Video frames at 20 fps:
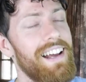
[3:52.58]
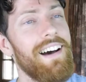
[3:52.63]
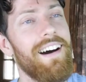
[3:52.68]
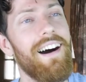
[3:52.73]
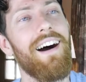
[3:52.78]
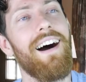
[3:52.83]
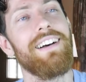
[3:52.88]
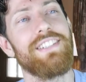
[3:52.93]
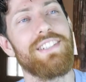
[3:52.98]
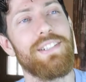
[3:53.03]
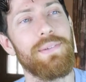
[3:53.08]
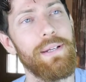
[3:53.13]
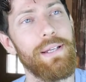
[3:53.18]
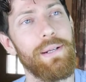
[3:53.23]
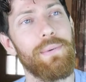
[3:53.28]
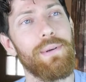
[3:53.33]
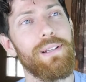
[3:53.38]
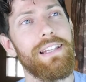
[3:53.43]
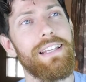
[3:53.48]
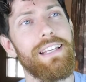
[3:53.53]
Ah, sweet
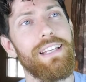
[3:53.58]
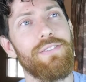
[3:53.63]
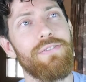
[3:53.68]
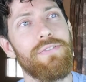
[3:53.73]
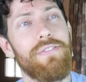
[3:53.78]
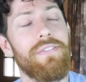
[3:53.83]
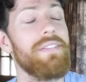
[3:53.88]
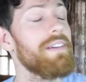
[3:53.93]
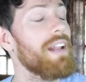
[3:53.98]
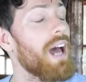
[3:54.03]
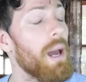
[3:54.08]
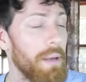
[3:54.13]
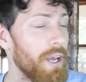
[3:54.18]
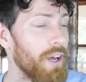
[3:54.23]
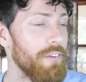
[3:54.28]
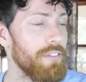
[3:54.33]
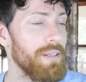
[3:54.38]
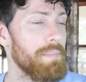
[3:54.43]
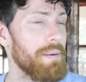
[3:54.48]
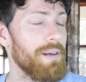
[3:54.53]
relief. Now I'm a
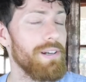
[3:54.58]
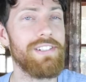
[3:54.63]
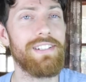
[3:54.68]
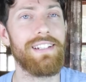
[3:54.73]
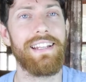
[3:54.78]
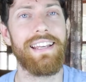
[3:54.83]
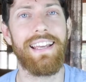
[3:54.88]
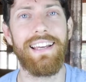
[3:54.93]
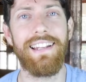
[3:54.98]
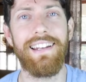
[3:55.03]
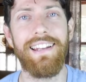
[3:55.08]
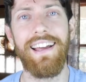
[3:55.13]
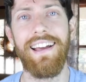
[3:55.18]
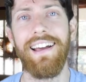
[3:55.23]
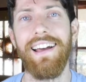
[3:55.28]
healthy person again.